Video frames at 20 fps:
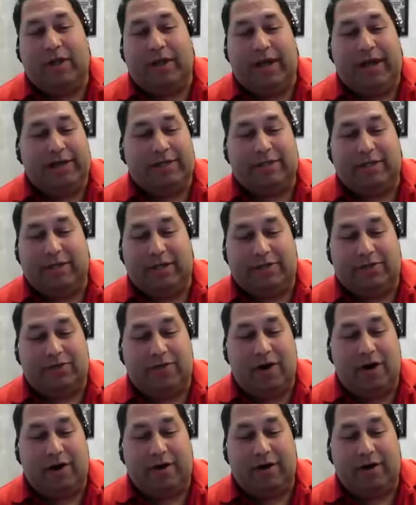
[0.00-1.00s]
really, actually, a
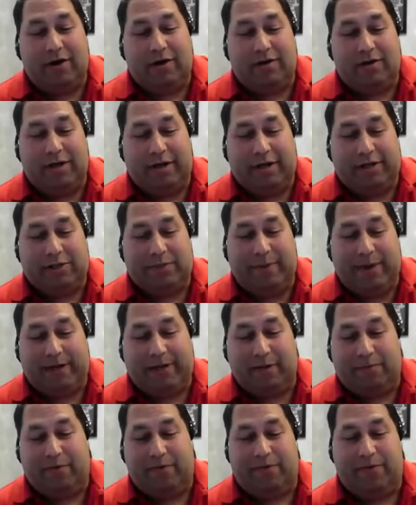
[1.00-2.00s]
stronger than
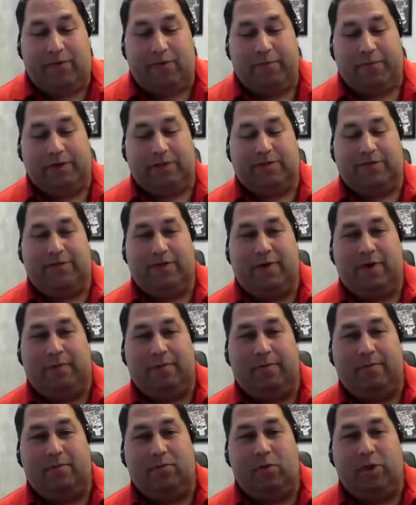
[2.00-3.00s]
expected performance
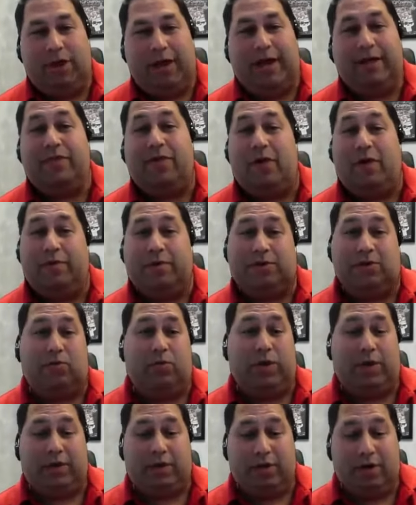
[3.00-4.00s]
from what I thought was
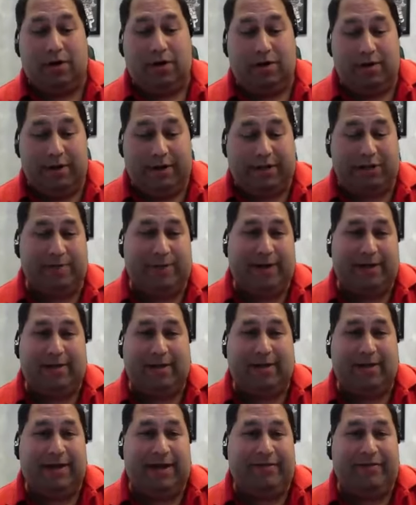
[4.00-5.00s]
a weaker than
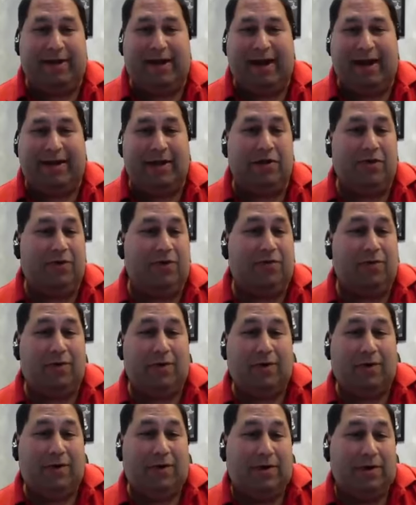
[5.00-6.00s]
expected 11. I know
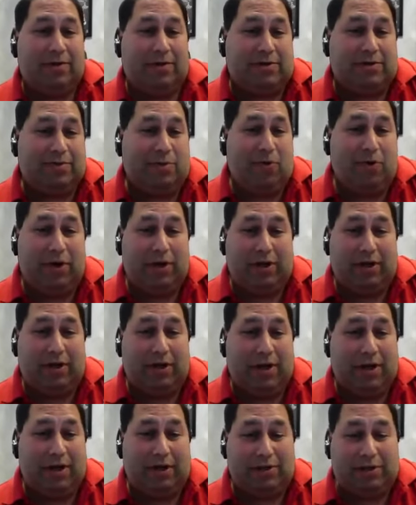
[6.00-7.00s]
this
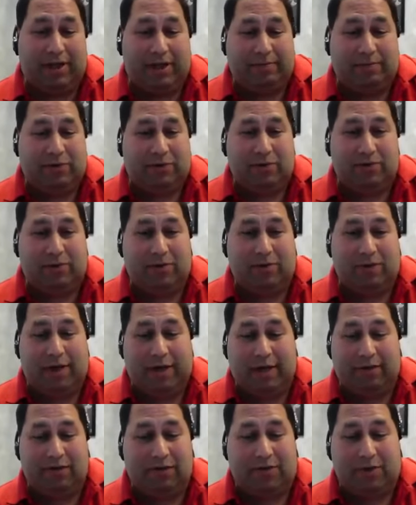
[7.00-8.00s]
morning, James, you
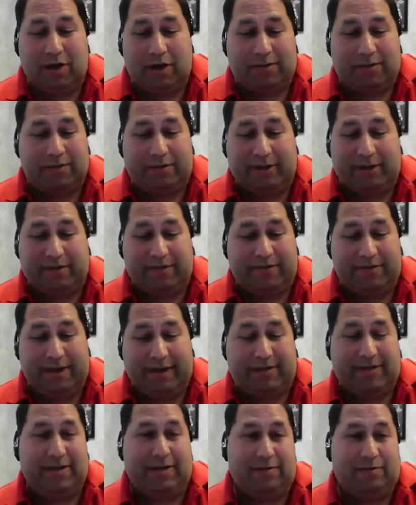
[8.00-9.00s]
and Andrew talked about the
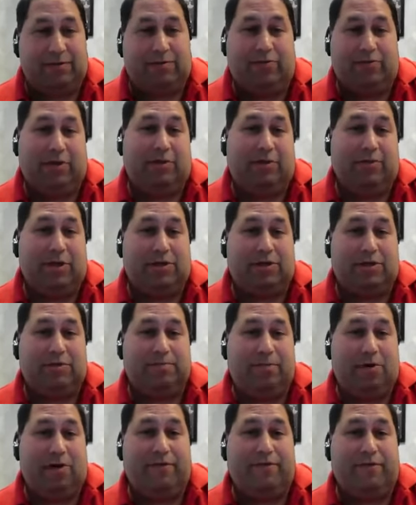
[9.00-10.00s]
fact that it was pretty
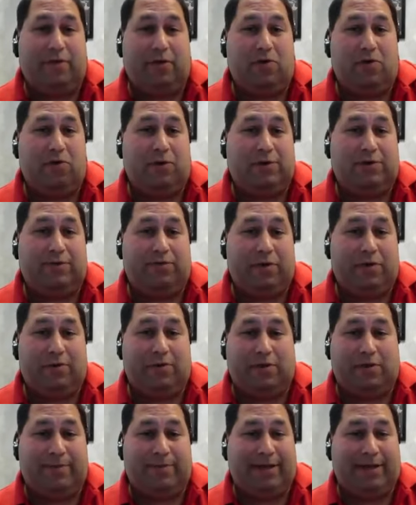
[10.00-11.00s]
much par for the course of
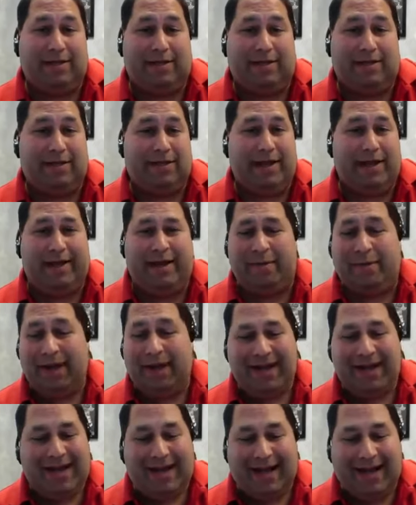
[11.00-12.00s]
what you expected in the
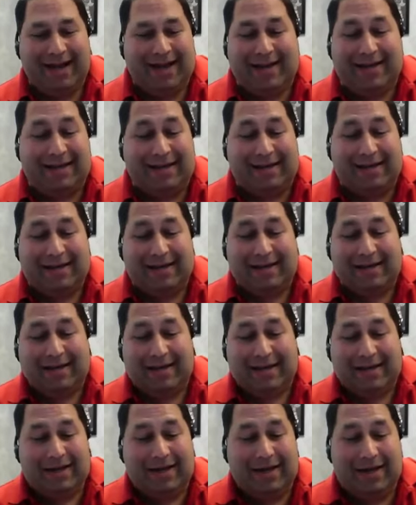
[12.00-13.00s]
lineup. I didn't.
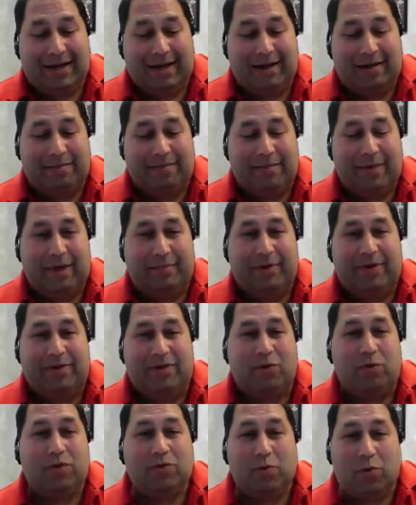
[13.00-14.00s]

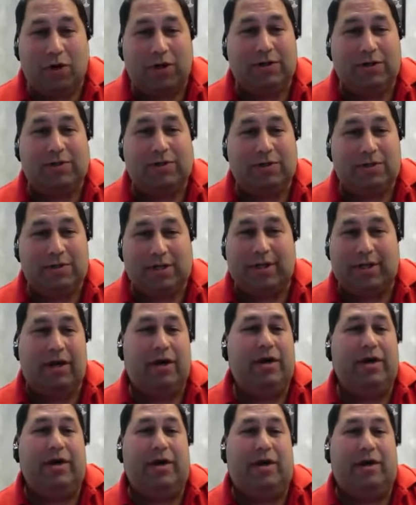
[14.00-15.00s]
There was one
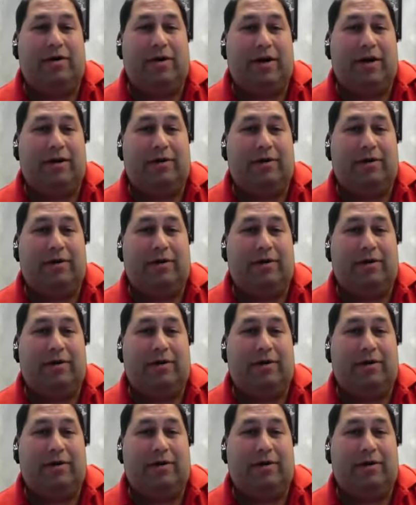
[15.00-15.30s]
scenario,